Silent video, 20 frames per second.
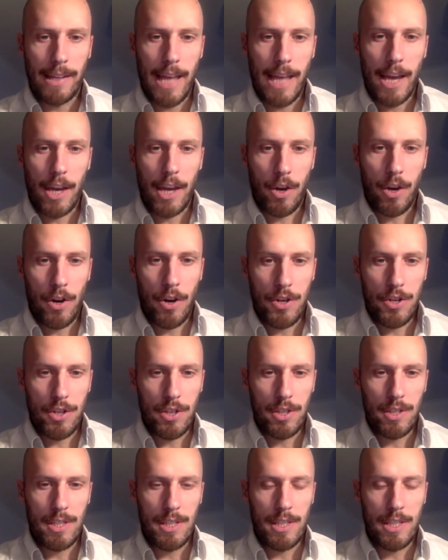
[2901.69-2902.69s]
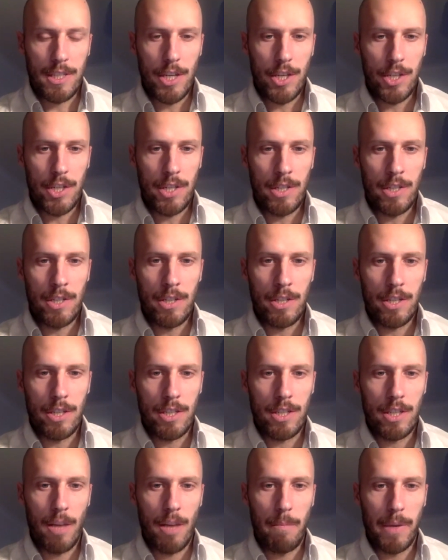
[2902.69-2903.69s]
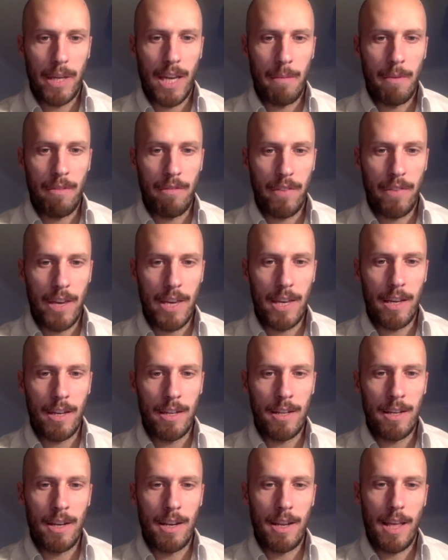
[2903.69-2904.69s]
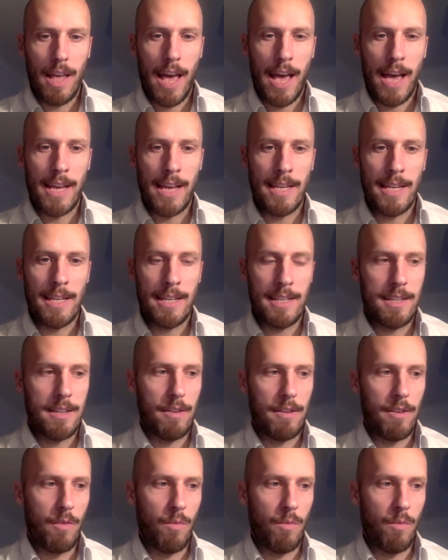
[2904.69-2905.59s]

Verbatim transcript: made that conscious decision to start becoming vegan and